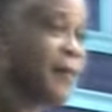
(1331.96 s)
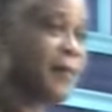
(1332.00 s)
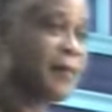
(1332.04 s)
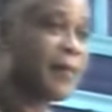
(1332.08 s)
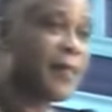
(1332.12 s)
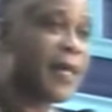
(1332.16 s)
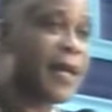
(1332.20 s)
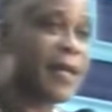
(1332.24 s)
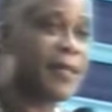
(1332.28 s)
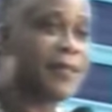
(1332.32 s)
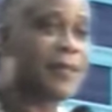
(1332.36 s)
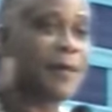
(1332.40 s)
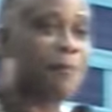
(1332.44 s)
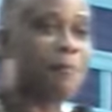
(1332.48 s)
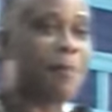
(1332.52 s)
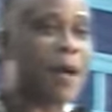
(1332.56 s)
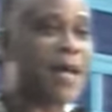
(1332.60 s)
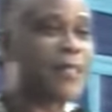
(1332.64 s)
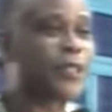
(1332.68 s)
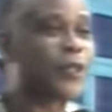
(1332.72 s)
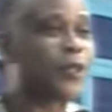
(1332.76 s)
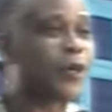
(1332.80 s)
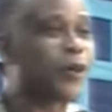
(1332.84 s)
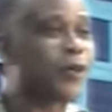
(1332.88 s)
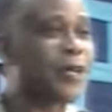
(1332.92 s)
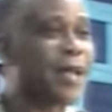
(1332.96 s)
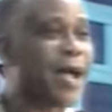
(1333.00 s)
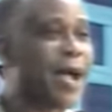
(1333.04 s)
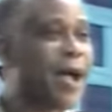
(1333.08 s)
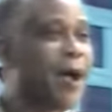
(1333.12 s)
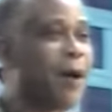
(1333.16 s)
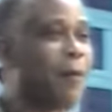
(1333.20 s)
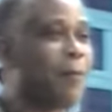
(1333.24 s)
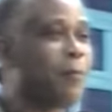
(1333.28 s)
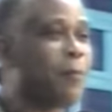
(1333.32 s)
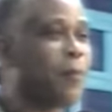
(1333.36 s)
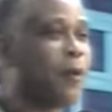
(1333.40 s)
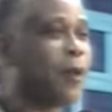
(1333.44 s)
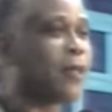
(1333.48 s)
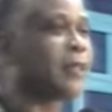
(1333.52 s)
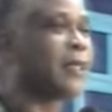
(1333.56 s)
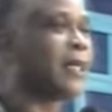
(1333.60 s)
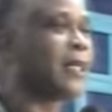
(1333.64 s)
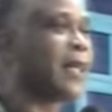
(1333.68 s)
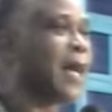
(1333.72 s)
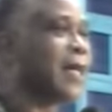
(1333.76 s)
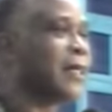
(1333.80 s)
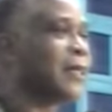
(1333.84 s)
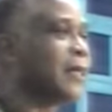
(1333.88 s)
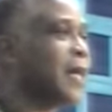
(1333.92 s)
Then the pastor now
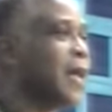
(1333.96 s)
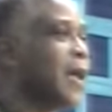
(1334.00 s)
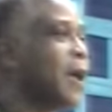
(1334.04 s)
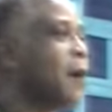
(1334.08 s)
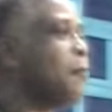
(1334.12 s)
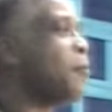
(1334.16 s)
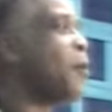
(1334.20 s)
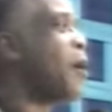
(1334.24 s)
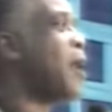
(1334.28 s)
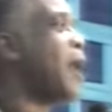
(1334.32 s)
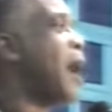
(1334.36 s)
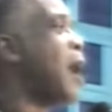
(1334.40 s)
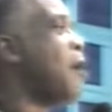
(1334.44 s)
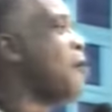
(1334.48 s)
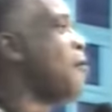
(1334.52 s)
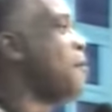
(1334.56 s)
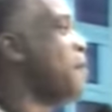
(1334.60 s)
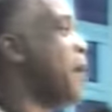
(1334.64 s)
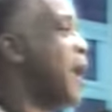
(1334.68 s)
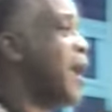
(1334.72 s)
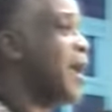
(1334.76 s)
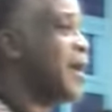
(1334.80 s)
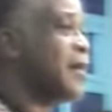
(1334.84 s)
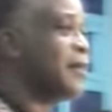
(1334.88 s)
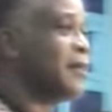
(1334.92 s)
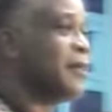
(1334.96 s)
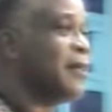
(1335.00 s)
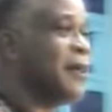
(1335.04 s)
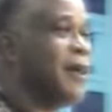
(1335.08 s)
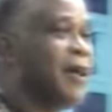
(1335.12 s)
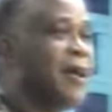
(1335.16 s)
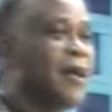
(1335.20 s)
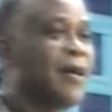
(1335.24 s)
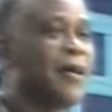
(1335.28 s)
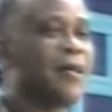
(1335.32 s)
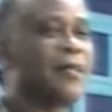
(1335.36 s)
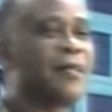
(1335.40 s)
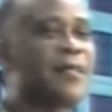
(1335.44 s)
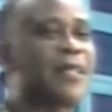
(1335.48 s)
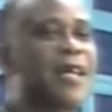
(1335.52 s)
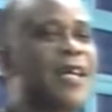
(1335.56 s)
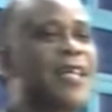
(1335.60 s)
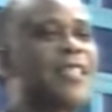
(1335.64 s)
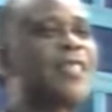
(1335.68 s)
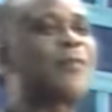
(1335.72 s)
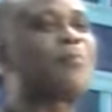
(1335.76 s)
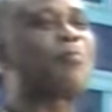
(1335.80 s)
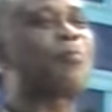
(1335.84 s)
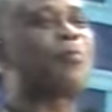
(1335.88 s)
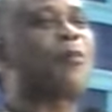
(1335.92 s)
blotted I said, Brother Reuben,
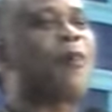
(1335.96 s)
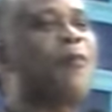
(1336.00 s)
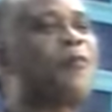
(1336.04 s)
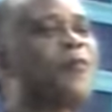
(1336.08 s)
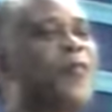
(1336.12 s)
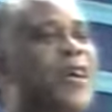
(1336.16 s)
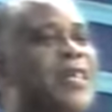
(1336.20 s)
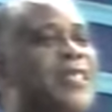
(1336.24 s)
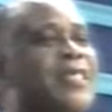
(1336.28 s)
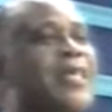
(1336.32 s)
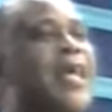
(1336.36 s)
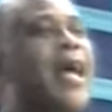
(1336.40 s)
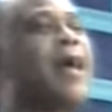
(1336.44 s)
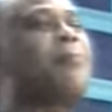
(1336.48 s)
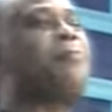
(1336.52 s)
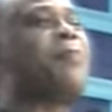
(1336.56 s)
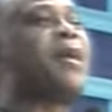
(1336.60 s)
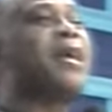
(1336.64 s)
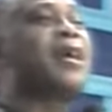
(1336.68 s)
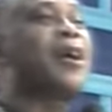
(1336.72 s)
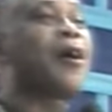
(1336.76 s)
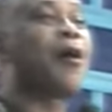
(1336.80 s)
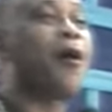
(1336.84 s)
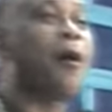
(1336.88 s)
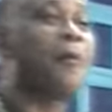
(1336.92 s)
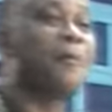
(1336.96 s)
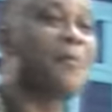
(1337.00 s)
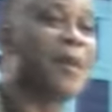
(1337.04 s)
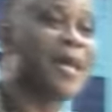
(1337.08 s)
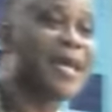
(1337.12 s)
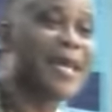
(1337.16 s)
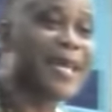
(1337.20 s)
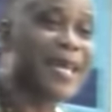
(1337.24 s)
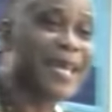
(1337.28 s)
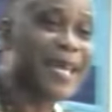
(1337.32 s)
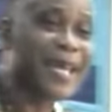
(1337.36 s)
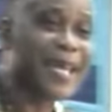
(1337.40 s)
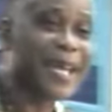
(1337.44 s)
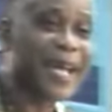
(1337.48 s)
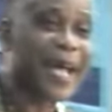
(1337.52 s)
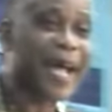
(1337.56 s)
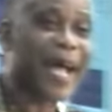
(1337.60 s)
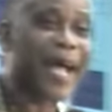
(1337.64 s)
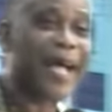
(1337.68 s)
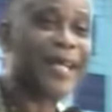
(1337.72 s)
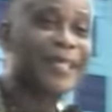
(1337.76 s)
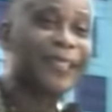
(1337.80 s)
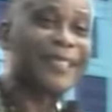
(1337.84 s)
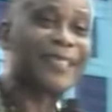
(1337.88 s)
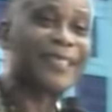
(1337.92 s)
this prophecy had been coming
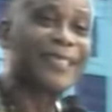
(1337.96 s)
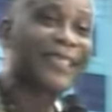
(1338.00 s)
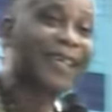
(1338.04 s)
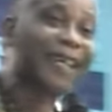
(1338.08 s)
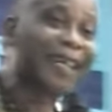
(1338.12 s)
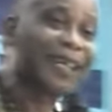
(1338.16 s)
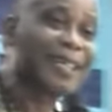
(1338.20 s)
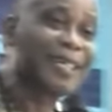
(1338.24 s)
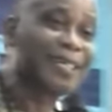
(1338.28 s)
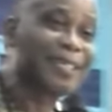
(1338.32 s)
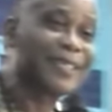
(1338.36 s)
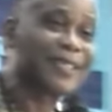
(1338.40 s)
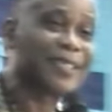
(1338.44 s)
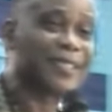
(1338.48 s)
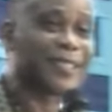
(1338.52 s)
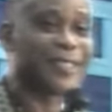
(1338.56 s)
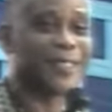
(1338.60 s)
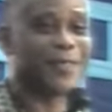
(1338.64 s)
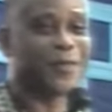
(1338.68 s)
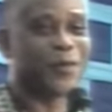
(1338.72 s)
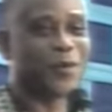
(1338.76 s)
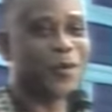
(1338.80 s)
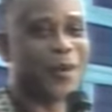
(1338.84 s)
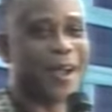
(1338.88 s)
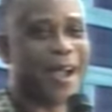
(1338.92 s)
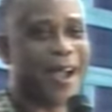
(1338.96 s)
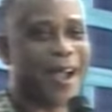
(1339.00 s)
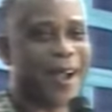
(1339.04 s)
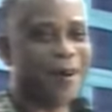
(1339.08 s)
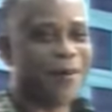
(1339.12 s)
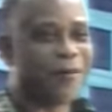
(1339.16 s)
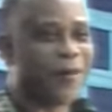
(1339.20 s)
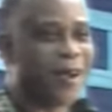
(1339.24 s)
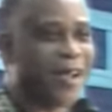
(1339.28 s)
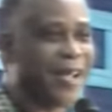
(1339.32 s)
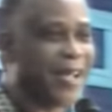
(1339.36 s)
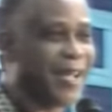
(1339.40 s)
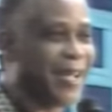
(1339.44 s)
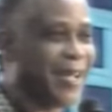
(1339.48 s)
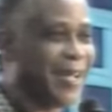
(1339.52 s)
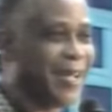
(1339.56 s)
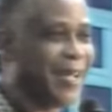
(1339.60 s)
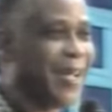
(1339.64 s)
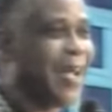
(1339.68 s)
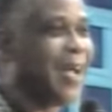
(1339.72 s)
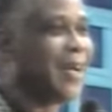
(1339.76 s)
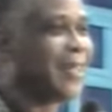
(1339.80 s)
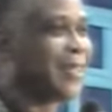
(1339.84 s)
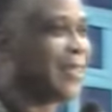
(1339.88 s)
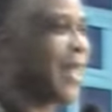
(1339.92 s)
here since you were away.
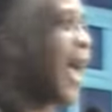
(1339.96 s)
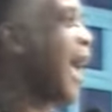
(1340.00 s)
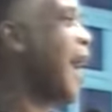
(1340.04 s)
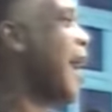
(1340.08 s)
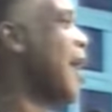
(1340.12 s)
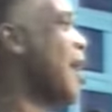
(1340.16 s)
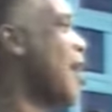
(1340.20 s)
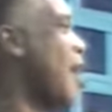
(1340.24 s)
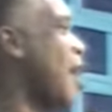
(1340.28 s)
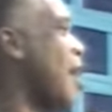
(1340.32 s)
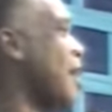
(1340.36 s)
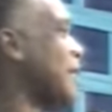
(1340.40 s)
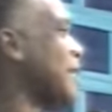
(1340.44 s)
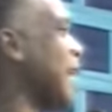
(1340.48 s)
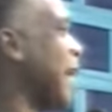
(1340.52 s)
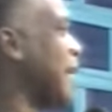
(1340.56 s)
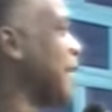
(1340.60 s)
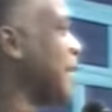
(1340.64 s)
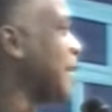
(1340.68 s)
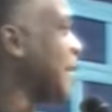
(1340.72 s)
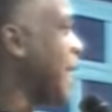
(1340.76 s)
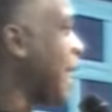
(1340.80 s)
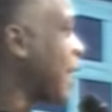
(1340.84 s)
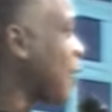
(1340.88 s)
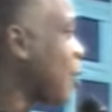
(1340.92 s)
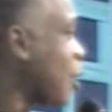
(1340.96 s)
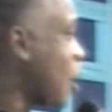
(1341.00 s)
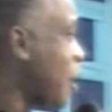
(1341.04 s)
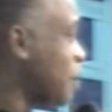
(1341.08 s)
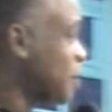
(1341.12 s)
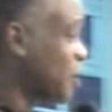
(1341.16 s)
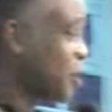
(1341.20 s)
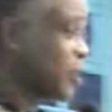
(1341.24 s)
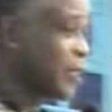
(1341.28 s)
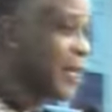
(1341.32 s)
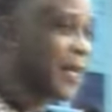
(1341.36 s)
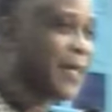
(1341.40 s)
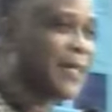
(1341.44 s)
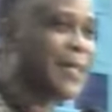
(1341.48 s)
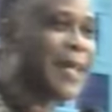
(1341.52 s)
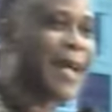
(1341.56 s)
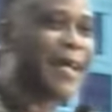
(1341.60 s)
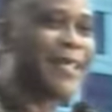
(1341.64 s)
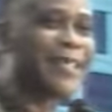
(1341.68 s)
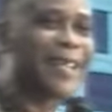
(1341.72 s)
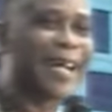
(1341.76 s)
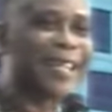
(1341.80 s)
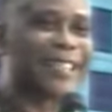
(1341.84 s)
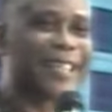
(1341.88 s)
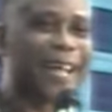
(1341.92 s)
Thank God that it had come today.
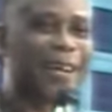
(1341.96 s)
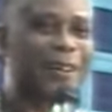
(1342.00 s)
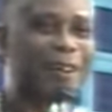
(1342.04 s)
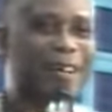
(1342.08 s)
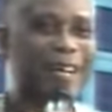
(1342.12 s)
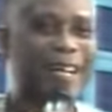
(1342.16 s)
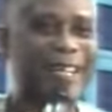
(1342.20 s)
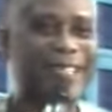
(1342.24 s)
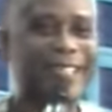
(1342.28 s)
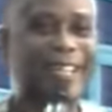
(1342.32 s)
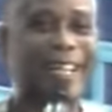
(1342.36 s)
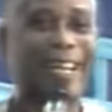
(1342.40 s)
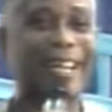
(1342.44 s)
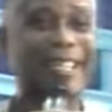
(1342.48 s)
Then that's another thing.